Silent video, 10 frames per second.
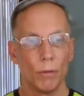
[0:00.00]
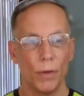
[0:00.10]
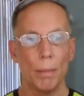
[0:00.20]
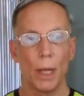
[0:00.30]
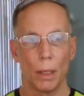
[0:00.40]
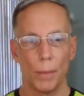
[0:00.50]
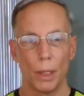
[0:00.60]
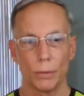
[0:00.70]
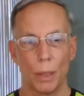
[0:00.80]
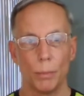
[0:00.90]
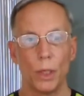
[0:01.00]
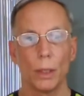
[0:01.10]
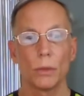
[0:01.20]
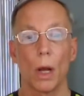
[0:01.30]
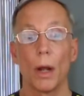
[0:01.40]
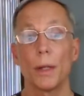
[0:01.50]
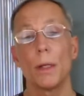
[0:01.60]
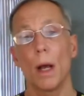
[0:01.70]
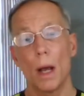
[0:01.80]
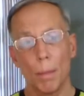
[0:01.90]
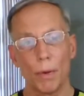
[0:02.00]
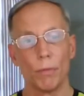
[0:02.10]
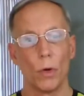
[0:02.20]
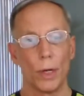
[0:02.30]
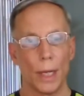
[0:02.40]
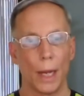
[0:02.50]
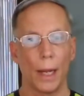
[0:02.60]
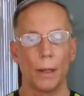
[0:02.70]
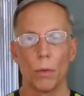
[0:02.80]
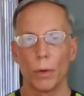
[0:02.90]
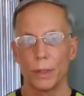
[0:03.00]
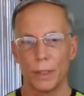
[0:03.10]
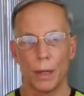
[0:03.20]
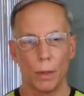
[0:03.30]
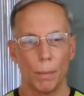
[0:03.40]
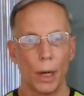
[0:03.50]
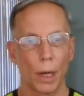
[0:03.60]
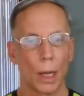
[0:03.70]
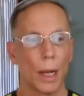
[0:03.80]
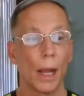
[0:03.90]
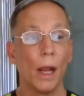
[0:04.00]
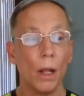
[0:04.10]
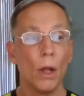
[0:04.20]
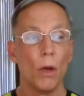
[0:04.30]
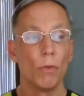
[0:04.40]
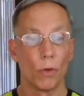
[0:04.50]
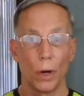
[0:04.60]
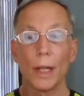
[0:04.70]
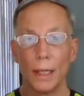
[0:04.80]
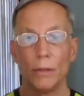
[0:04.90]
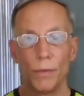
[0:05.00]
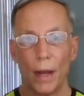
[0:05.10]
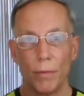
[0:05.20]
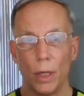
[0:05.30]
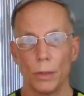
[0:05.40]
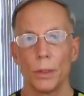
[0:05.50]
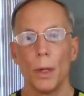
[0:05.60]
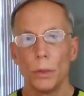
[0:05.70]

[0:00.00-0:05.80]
female and male subjects on an omnivore diet or the standard American diet for at least five years.